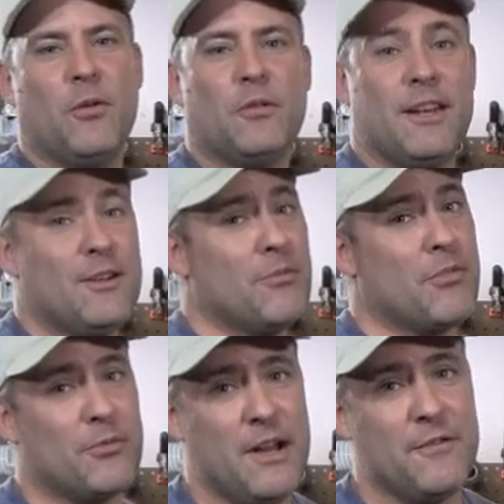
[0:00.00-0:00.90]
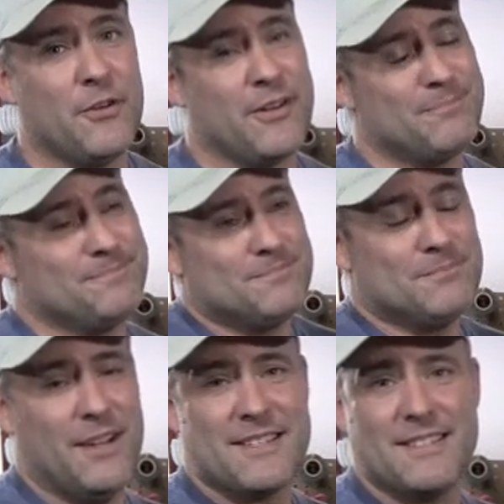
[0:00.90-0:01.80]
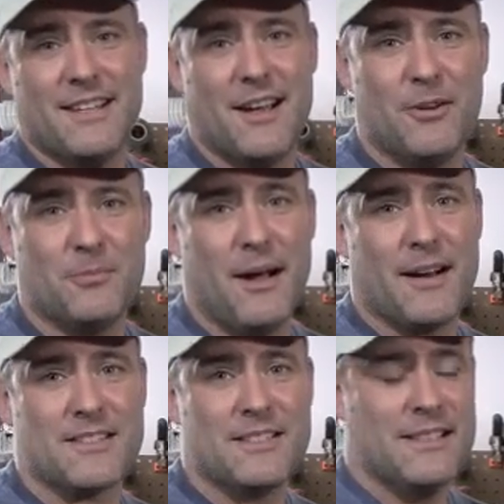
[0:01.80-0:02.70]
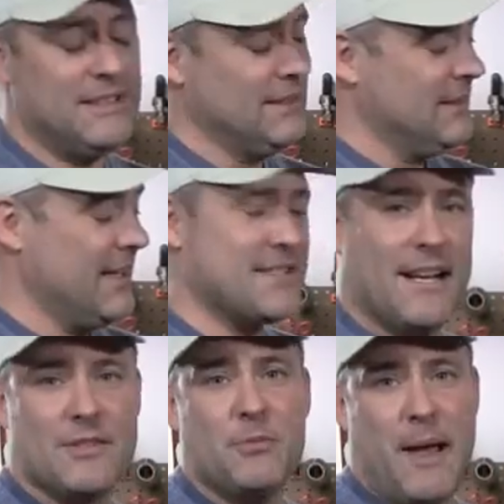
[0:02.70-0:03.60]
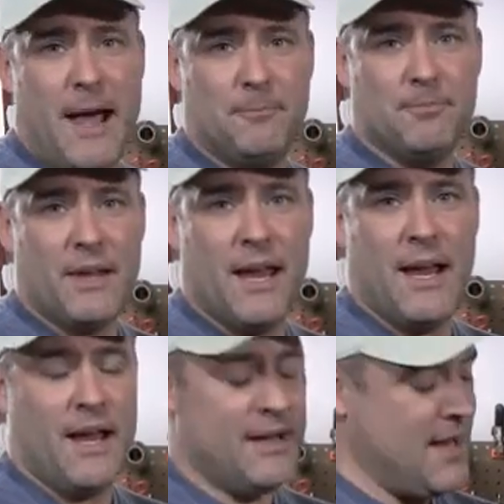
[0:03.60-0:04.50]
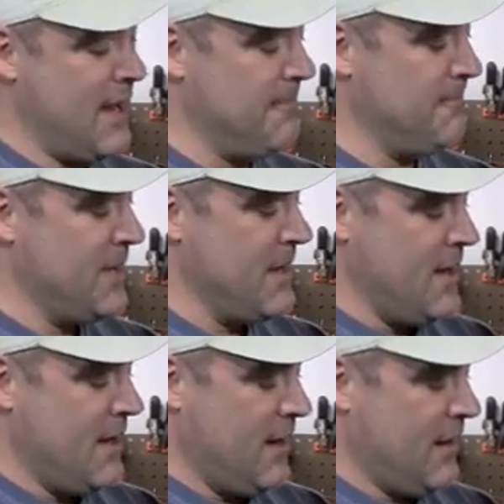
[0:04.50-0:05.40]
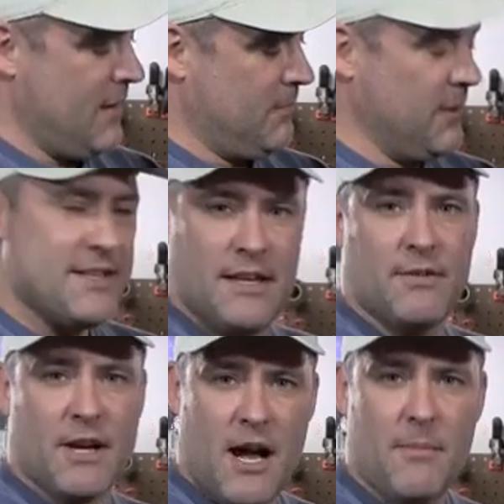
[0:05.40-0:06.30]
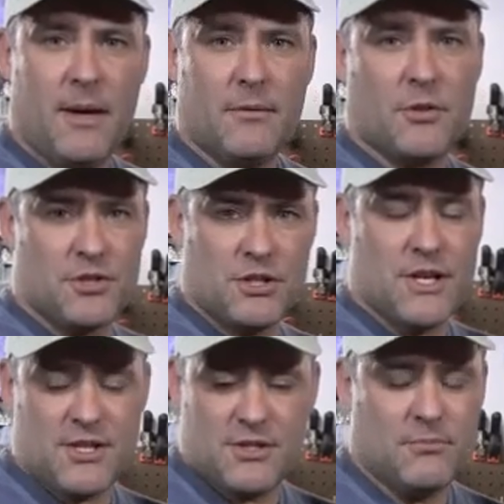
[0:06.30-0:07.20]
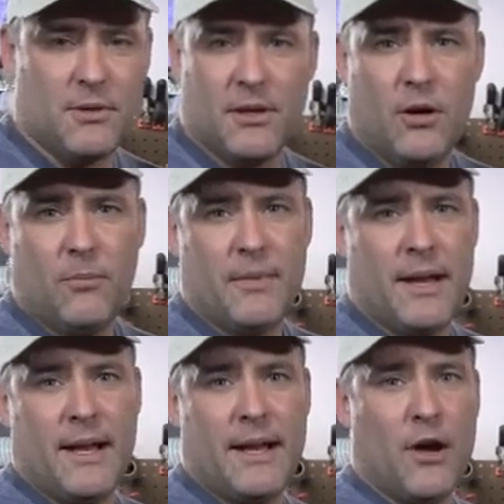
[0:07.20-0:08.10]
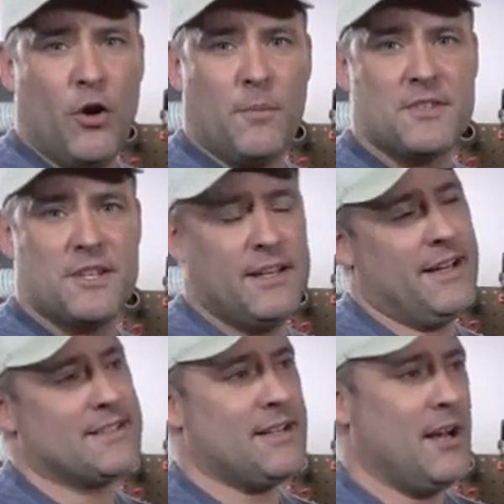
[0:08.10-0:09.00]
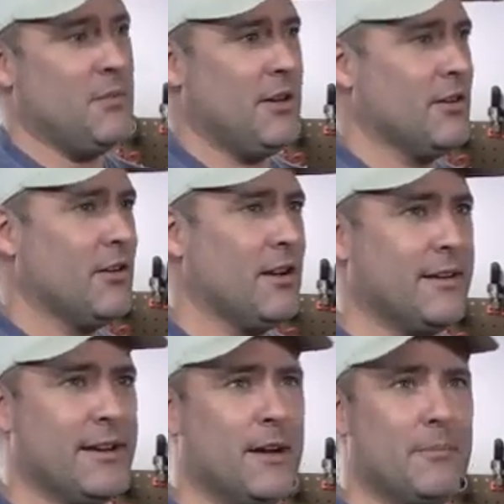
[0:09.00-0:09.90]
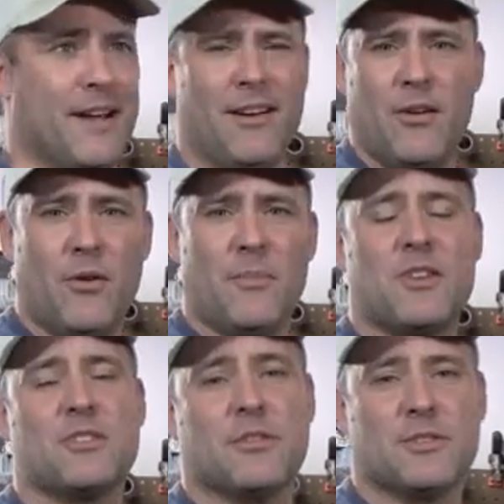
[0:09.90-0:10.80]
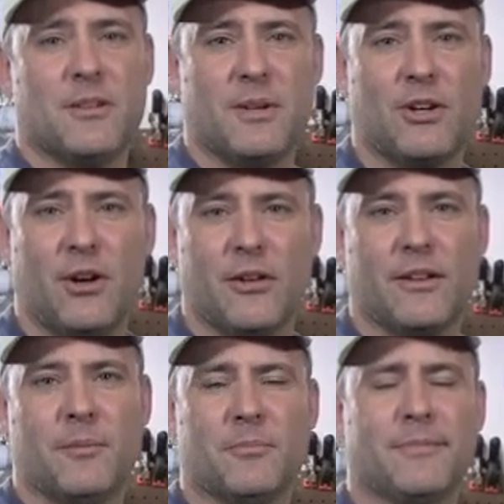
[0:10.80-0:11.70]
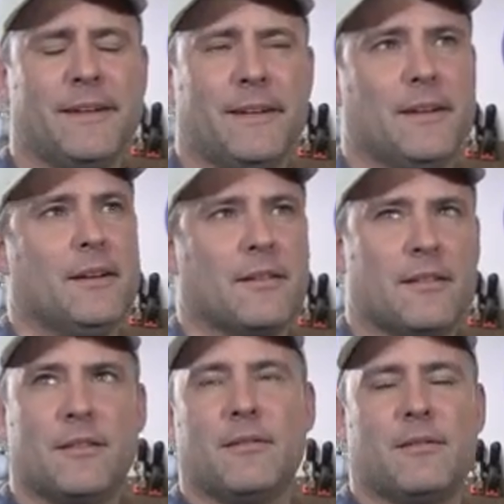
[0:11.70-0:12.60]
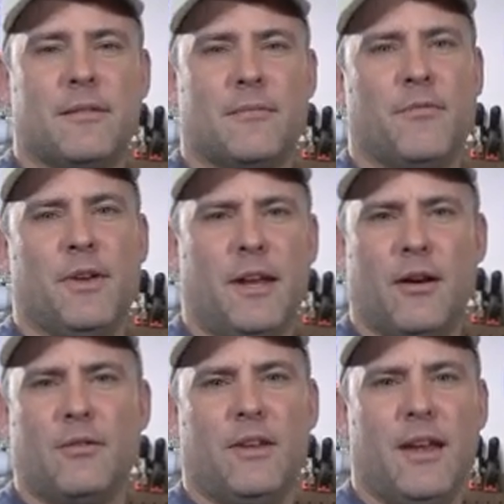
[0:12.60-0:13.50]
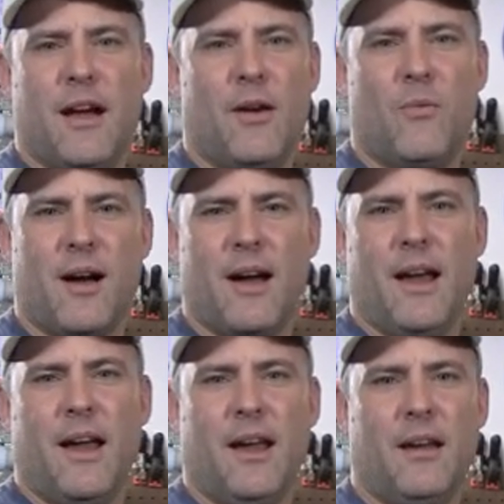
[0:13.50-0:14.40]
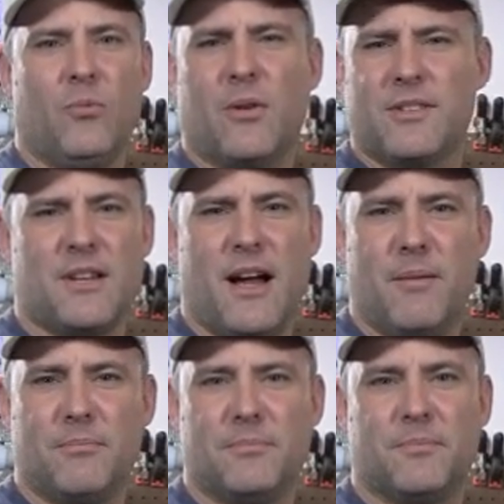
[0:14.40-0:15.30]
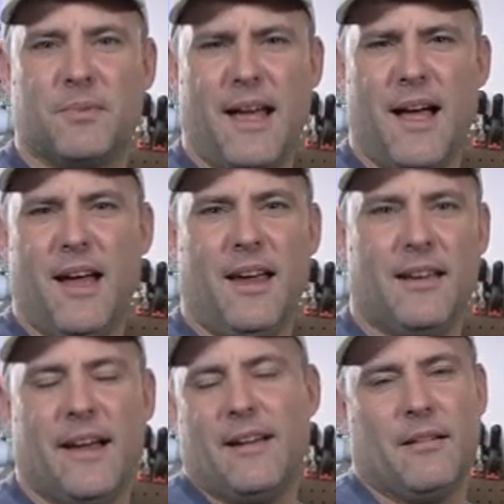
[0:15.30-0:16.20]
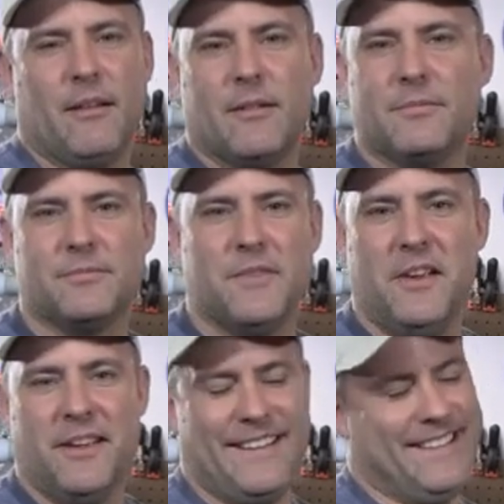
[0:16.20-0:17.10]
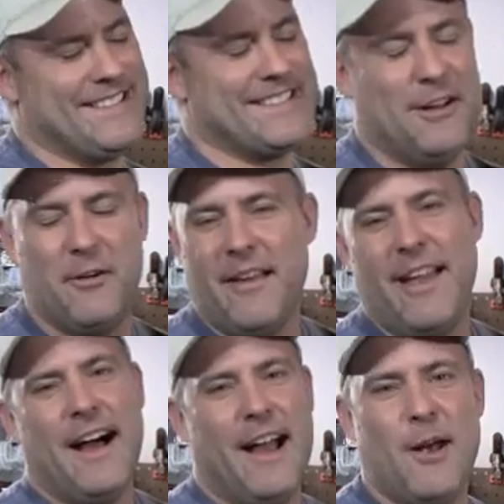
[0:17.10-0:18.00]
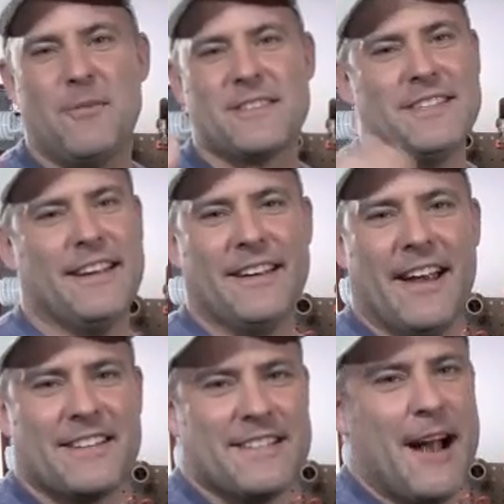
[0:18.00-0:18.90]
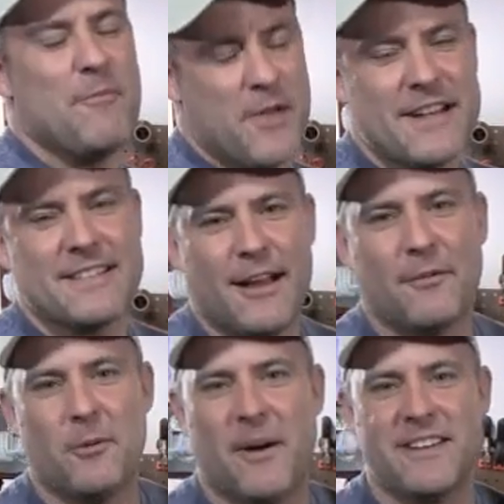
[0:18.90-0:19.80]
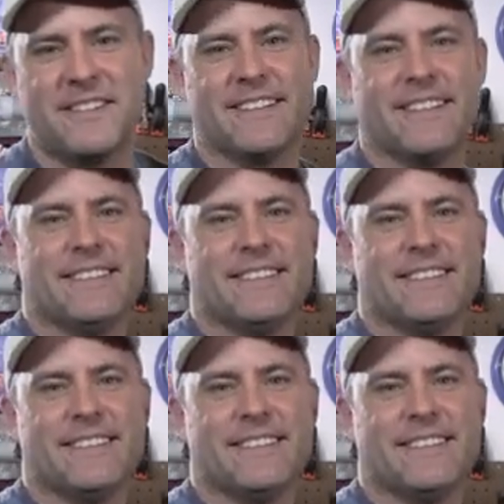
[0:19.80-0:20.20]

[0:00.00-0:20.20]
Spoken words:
3 for less than 100 bucks. That's not too bad. And please leave a comment or suggestion below, and I hope to see you next time here on, I don't know what my show is going to be called, the Video DIY Workshop Guy? I don't know. So I hope to see you next time. Thanks a lot for watching.